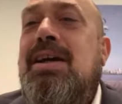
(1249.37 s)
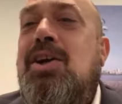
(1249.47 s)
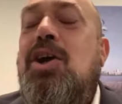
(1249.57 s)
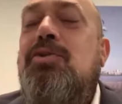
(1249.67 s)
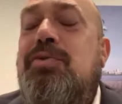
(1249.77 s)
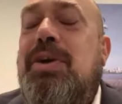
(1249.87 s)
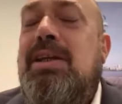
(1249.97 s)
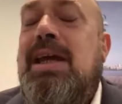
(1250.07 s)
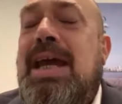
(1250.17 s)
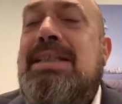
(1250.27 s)

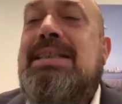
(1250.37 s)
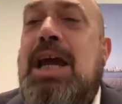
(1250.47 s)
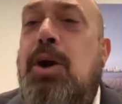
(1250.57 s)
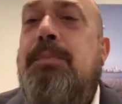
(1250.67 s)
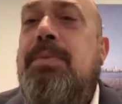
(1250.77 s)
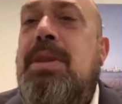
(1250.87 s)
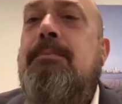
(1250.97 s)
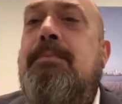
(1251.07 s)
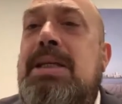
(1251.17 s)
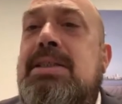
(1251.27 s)
COVID has helped the
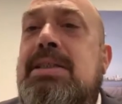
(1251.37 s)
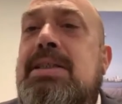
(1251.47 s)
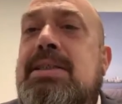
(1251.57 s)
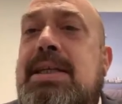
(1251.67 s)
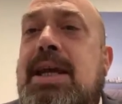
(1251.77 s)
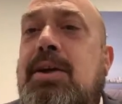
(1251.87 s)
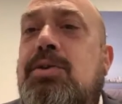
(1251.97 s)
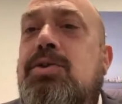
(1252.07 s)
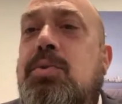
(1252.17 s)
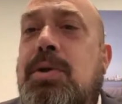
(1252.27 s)
business
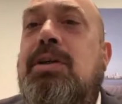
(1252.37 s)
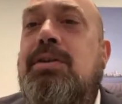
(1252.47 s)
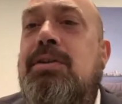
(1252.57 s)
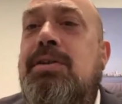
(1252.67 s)
sales world.